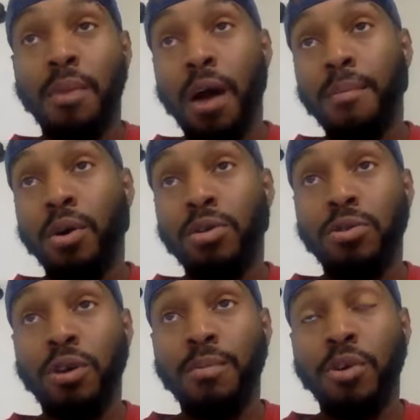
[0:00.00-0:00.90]
I'm on
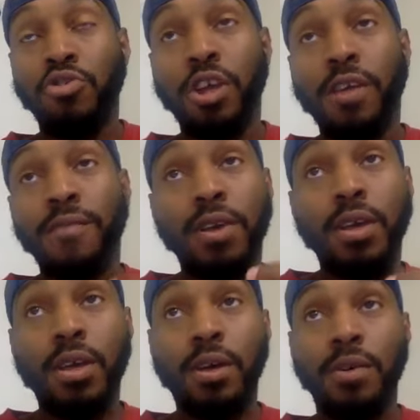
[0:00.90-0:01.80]

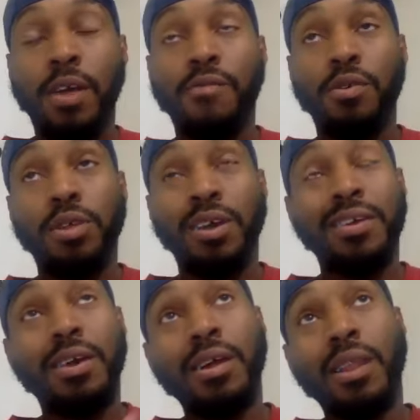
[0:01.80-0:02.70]
JV again for a second
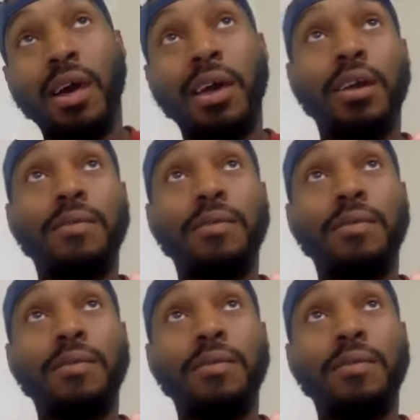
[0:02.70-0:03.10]
year. Like,